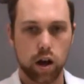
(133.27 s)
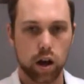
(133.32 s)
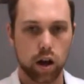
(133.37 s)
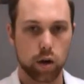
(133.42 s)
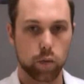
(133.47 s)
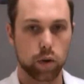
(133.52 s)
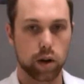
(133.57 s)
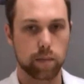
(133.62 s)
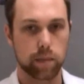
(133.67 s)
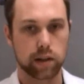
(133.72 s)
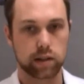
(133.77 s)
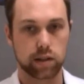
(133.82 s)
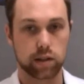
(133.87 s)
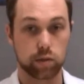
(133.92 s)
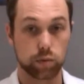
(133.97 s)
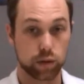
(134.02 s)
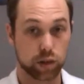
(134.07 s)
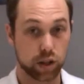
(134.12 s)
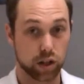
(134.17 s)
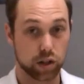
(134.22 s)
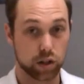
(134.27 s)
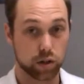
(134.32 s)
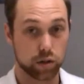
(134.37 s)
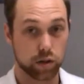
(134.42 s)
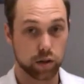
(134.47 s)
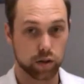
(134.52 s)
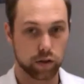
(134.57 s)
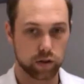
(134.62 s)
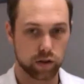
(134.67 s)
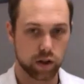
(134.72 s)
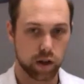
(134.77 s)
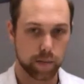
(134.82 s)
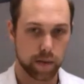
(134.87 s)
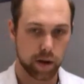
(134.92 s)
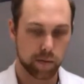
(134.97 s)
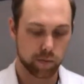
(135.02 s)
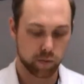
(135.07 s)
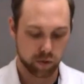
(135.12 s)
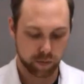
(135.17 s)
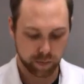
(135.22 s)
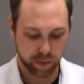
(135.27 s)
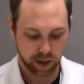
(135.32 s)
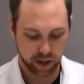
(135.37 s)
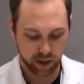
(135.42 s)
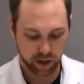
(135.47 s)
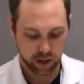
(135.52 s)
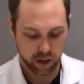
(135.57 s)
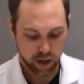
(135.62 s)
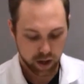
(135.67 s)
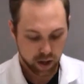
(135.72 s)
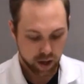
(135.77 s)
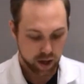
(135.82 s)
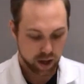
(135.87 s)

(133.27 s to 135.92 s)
When it mixes with the glue though, it'll come out more pink.